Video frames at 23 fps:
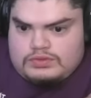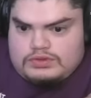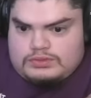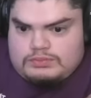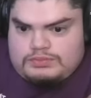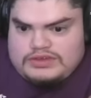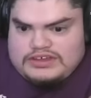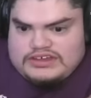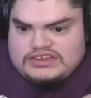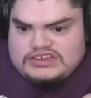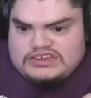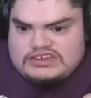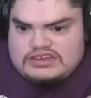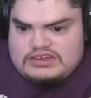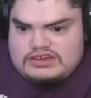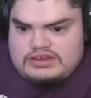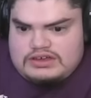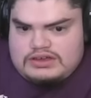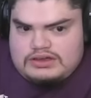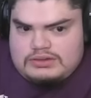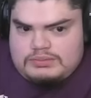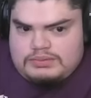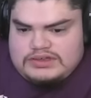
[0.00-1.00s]
Please.
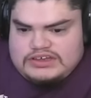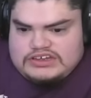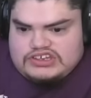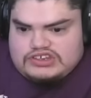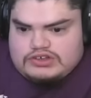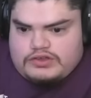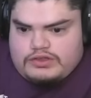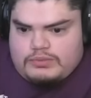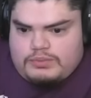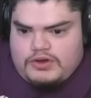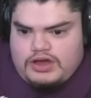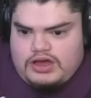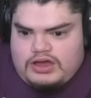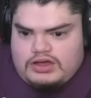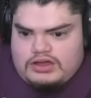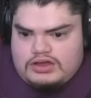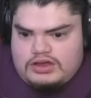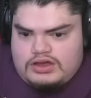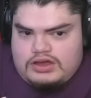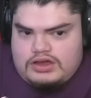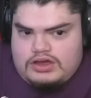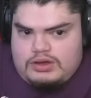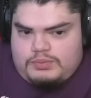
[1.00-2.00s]
Please throw the ball.
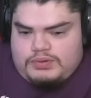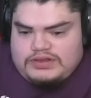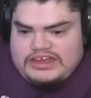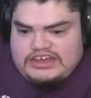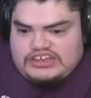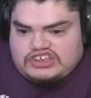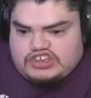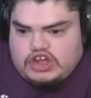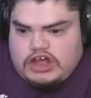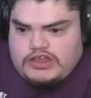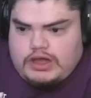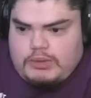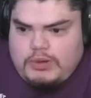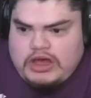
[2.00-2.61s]
Oh. Please throw